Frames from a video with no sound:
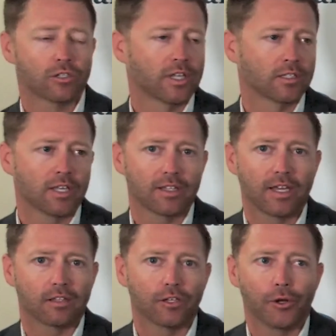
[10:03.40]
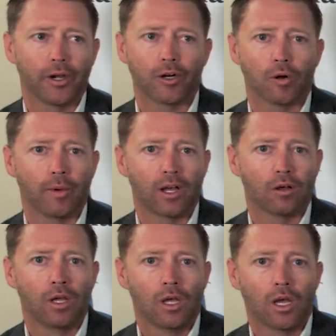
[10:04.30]
things like that you hear
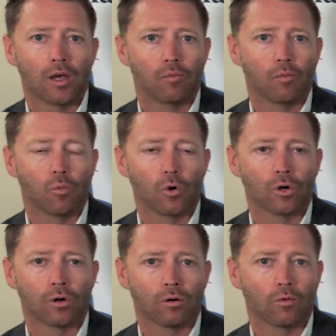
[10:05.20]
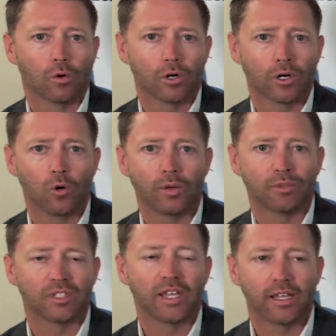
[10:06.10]
about, we're equipped
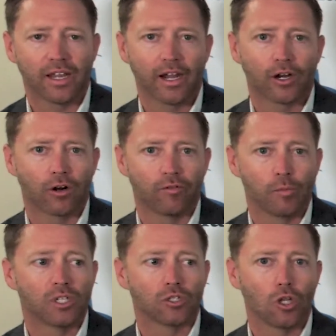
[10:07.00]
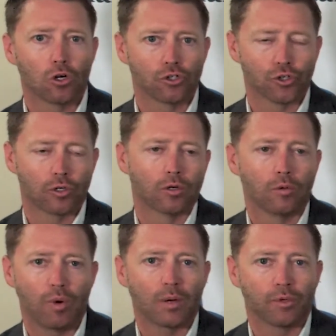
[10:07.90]
to take care of a much larger
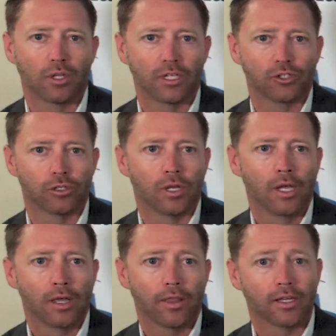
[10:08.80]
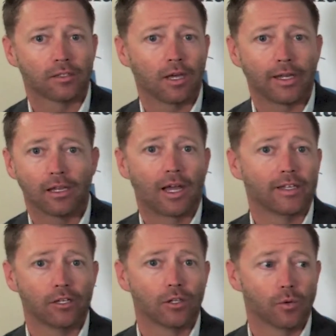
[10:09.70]
population that
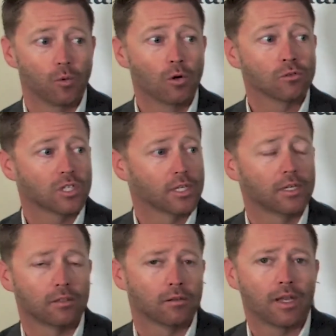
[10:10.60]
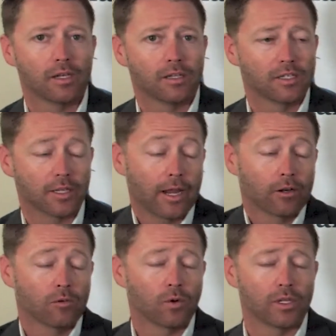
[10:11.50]
ideally we won't see, and in this
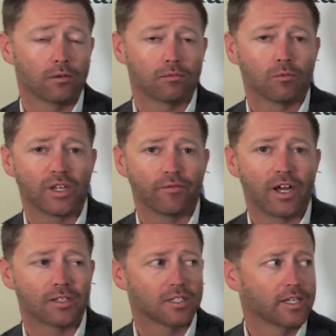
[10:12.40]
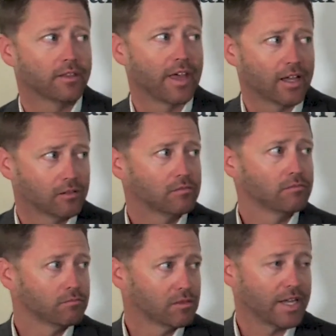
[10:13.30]
county we have not seen that
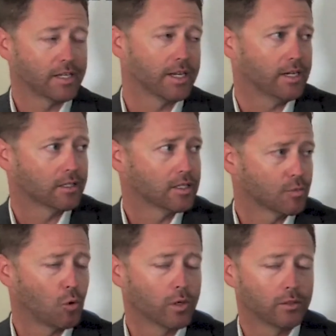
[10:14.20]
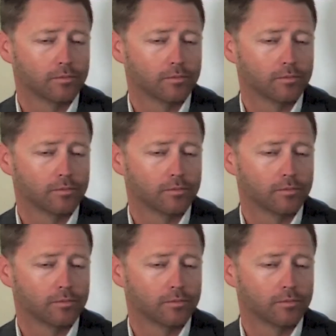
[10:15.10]
need at this point.